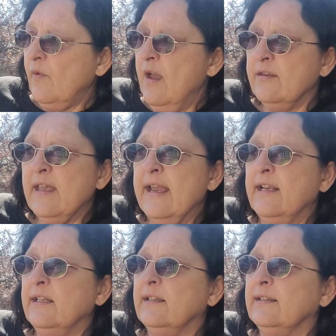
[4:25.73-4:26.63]
I was like,
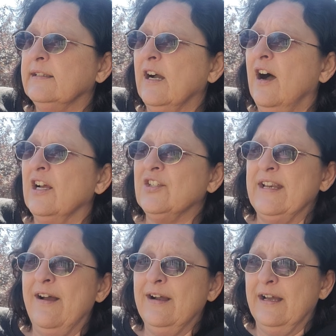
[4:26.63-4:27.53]
gosh,
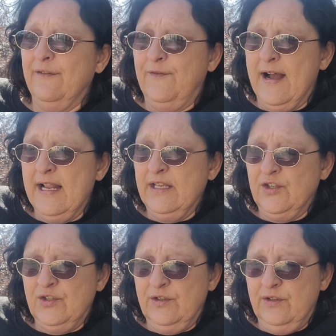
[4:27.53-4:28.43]
now I got to find this,